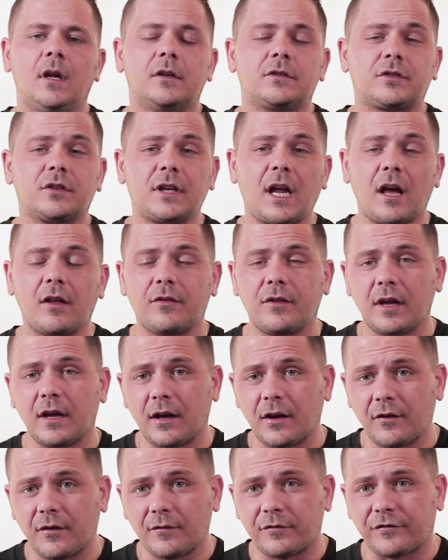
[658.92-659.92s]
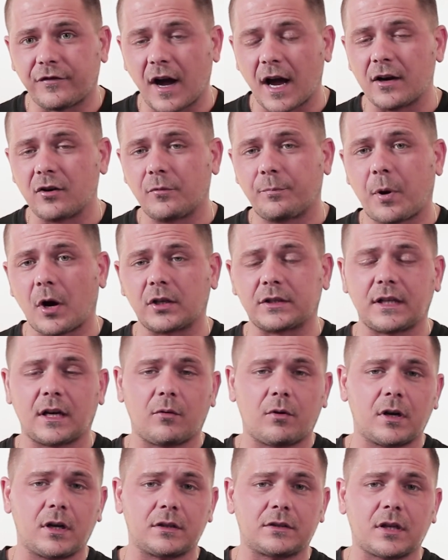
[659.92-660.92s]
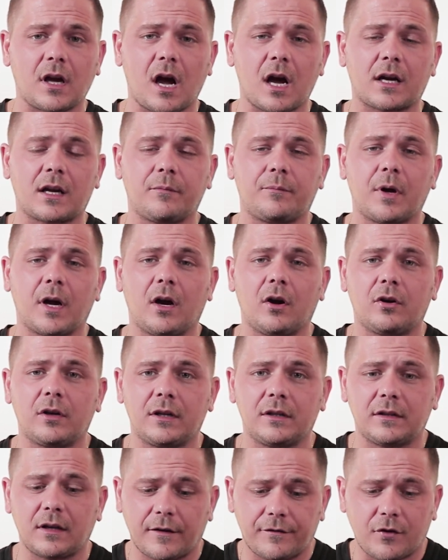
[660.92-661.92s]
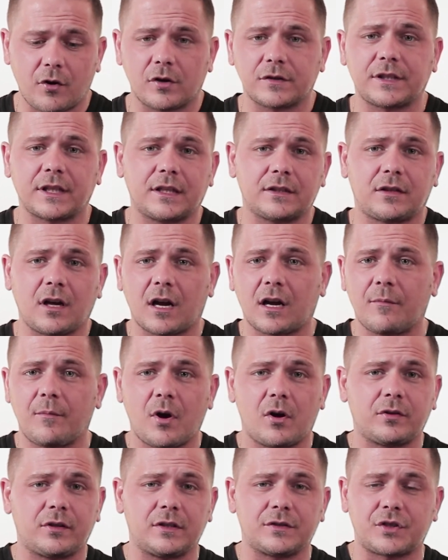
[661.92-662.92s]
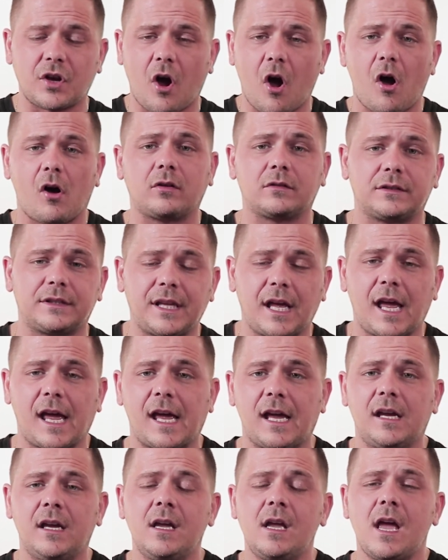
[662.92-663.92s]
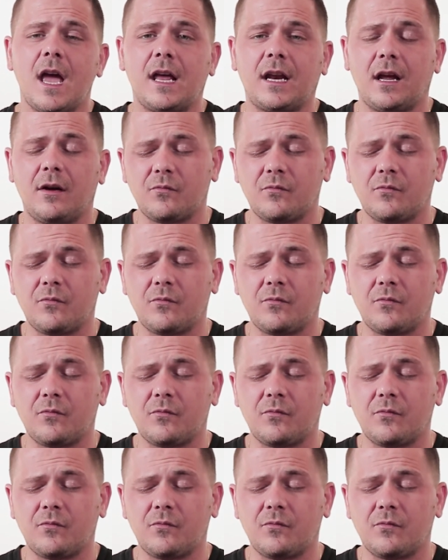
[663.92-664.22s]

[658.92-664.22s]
So now the final part that I wanted to talk about, and of course I could talk about this all day, and